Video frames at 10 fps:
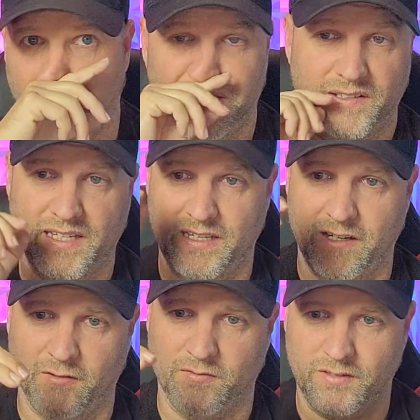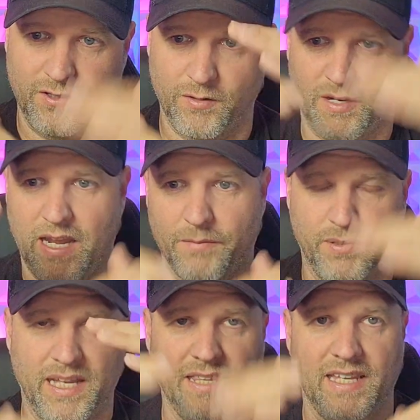Hopefully, you know, you're kind of
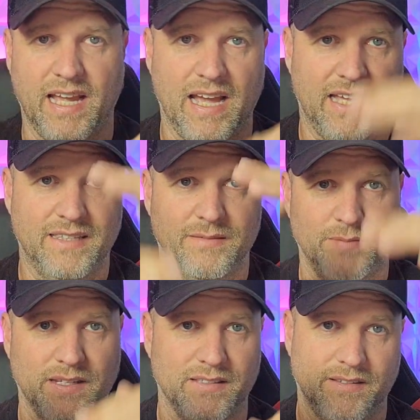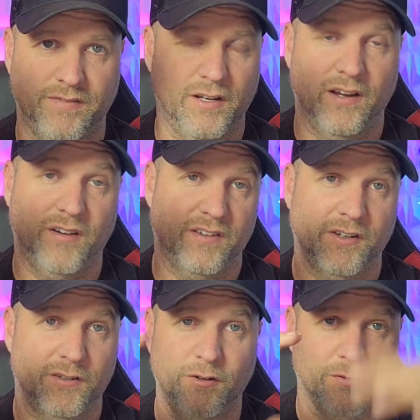playing the odds because if you don't
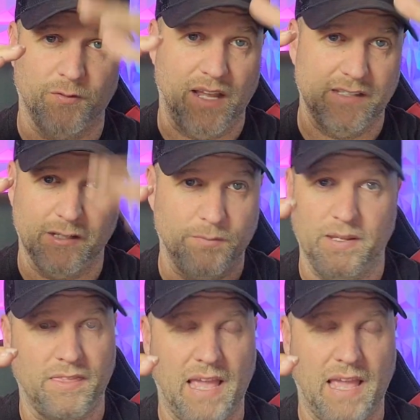answer two or three days, it could be